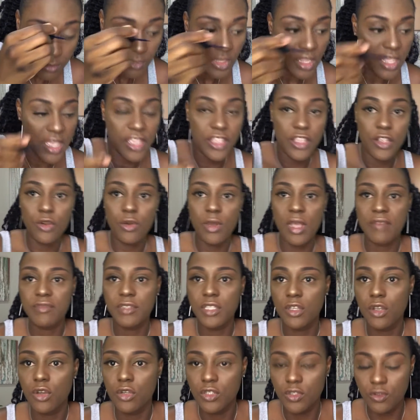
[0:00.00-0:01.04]
And you don't have
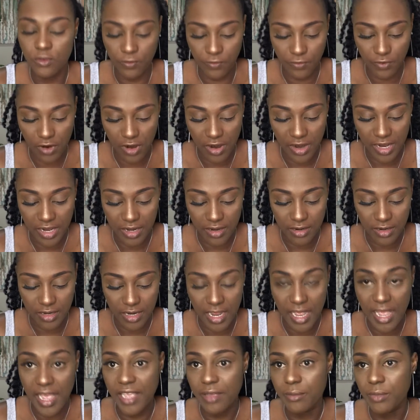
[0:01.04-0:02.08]
to go too far in on
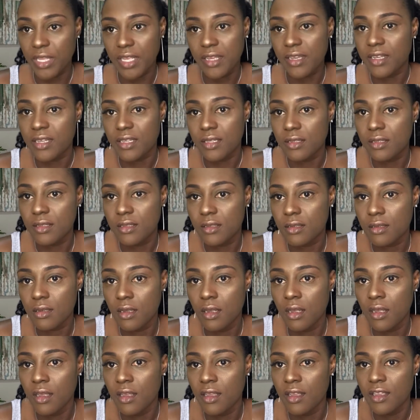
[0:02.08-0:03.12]
your eye because
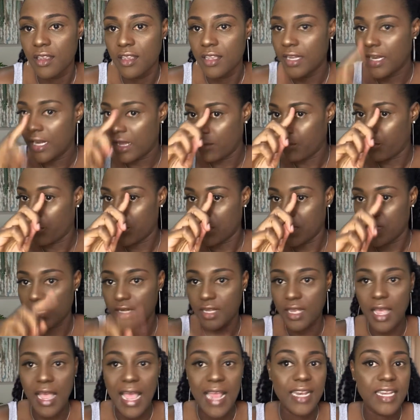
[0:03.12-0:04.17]
you're not putting
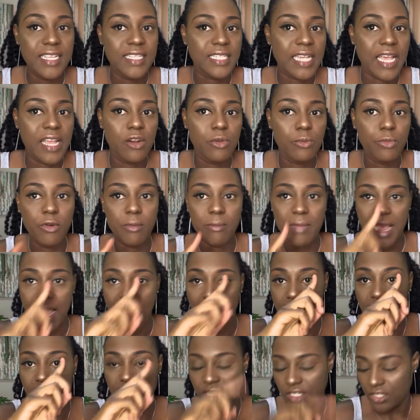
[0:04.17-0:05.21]
the, at least I don't put my
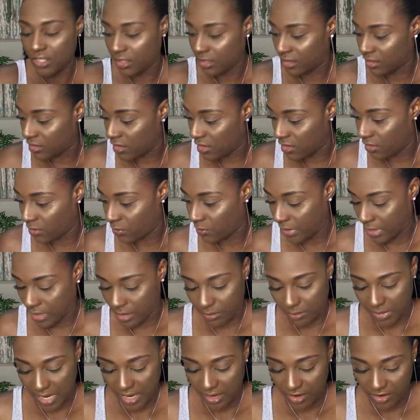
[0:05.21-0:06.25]
eyelashes all the way
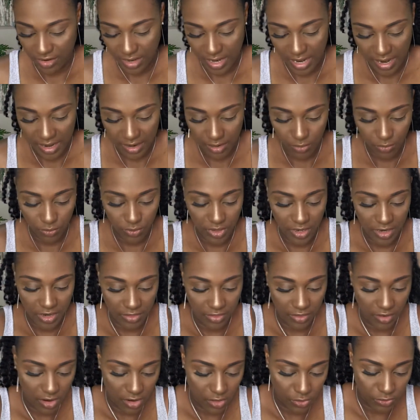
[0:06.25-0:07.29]
on my inner eye, only
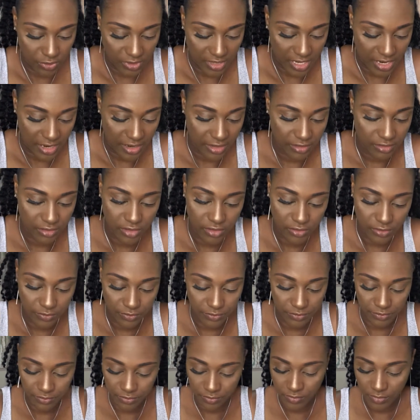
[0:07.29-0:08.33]
on the outer eye, so
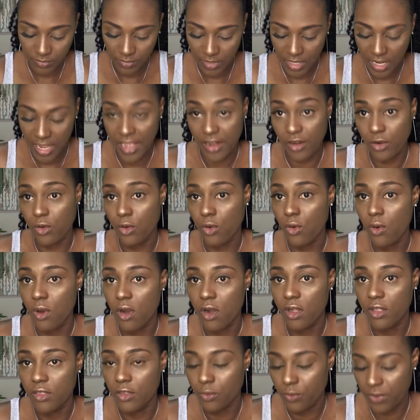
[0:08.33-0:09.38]
I don't go
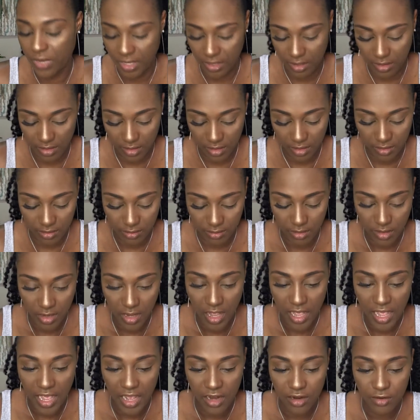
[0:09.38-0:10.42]
all the way in there.
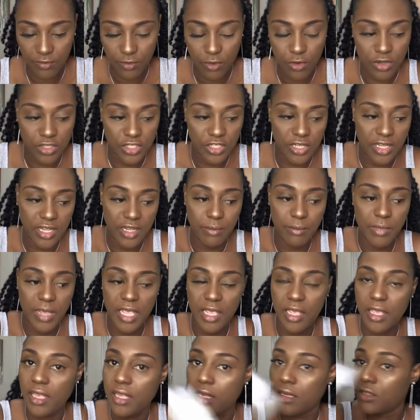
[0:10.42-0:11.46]
And of course you can
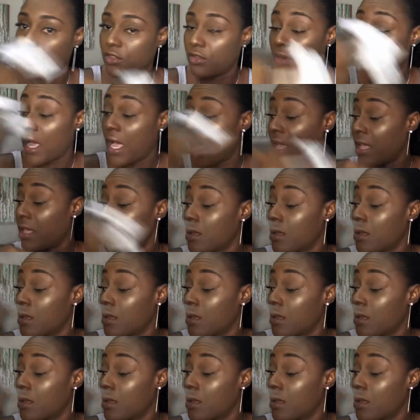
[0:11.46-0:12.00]
make it dry